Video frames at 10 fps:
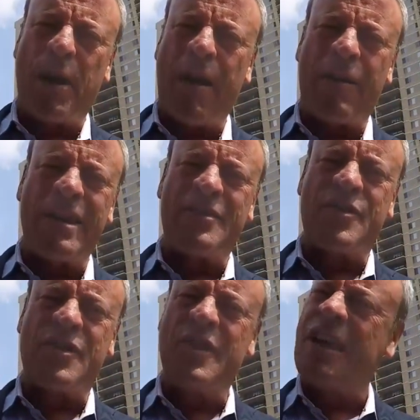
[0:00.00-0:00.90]

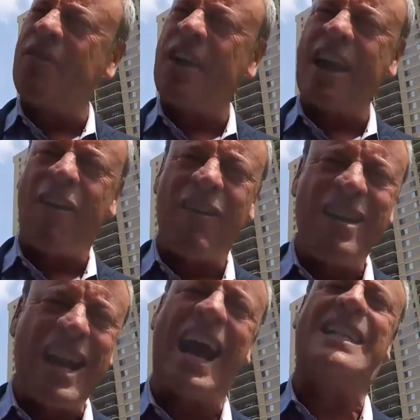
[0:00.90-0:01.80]
parents that they are
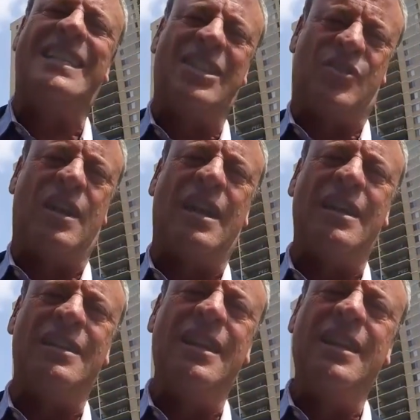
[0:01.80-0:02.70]
not
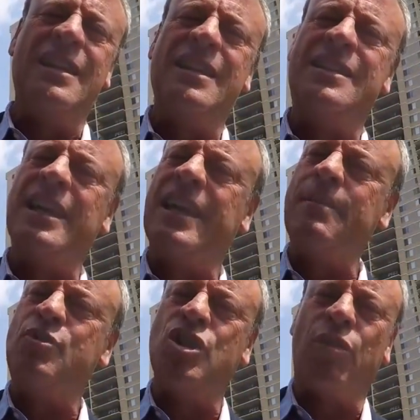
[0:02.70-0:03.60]
designed to
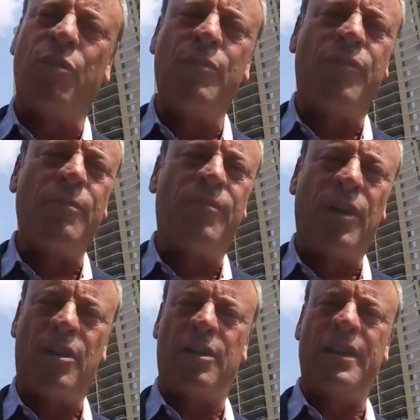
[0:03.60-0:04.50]
keep children from
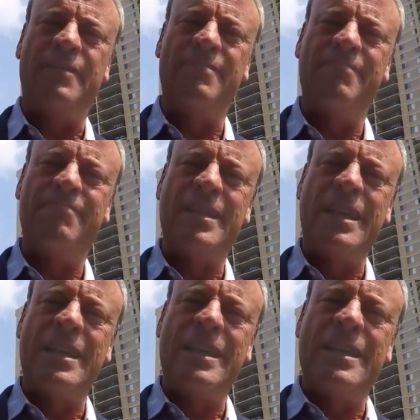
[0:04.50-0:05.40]
falling.
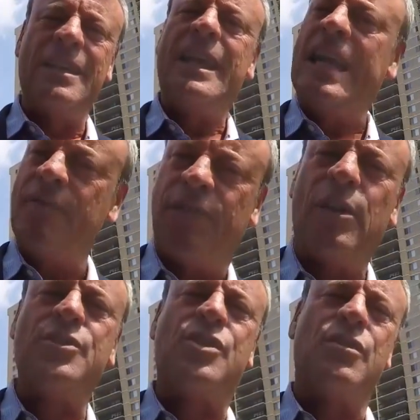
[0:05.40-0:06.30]
In
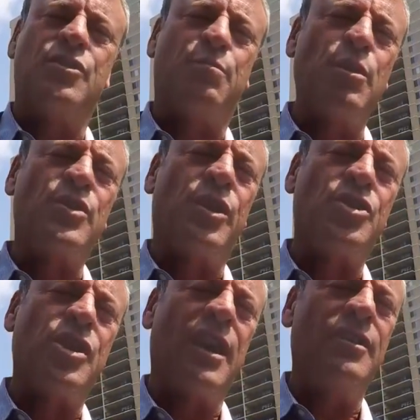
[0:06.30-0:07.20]
Falls Church, Bruce
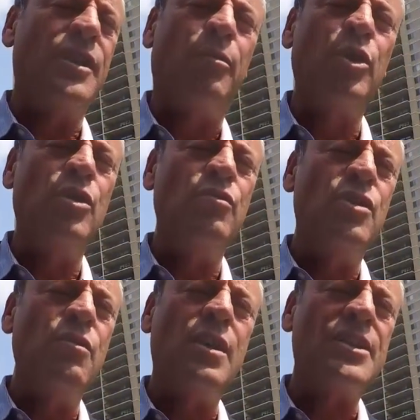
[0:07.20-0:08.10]
Leshan,
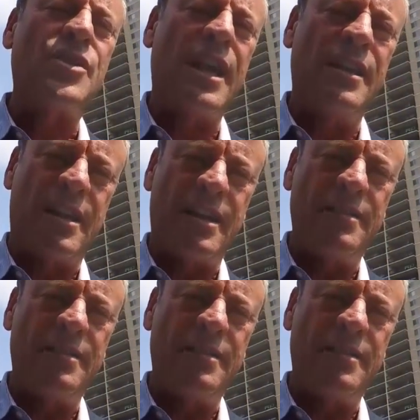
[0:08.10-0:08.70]
WUSA 9.